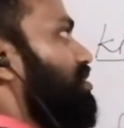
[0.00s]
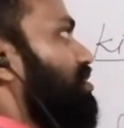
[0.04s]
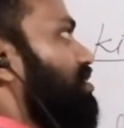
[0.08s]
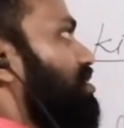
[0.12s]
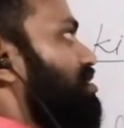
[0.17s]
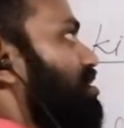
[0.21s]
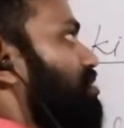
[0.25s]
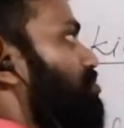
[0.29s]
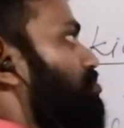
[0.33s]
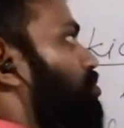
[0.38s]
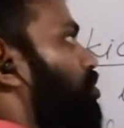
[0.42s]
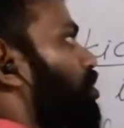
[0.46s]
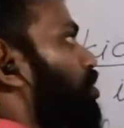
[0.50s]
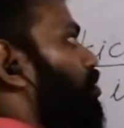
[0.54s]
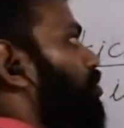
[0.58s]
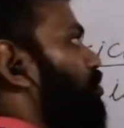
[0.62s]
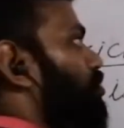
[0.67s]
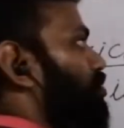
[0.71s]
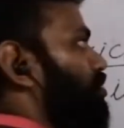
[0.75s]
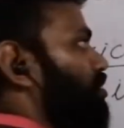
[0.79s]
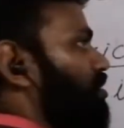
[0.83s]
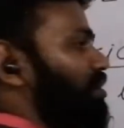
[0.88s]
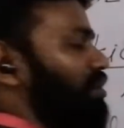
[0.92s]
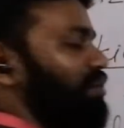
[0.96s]
Is a
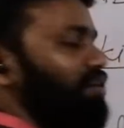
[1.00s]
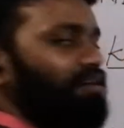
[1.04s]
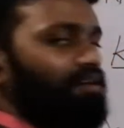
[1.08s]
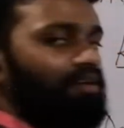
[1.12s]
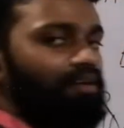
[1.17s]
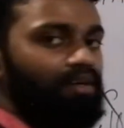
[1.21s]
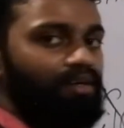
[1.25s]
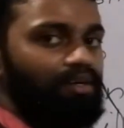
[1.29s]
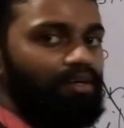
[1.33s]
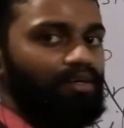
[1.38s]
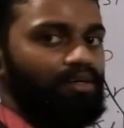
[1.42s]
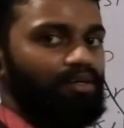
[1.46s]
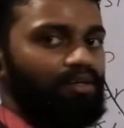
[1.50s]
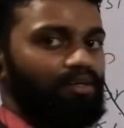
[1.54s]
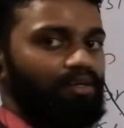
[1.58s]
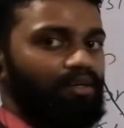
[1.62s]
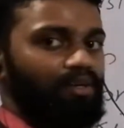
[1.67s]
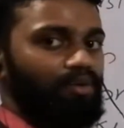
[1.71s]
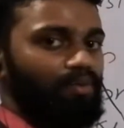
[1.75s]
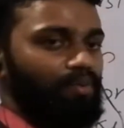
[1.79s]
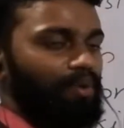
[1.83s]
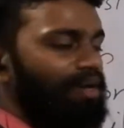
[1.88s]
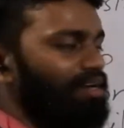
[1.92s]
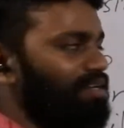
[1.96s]
ball,
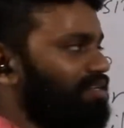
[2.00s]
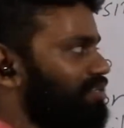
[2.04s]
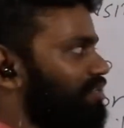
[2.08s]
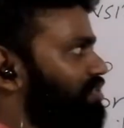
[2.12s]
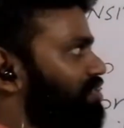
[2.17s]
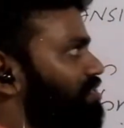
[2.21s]
right?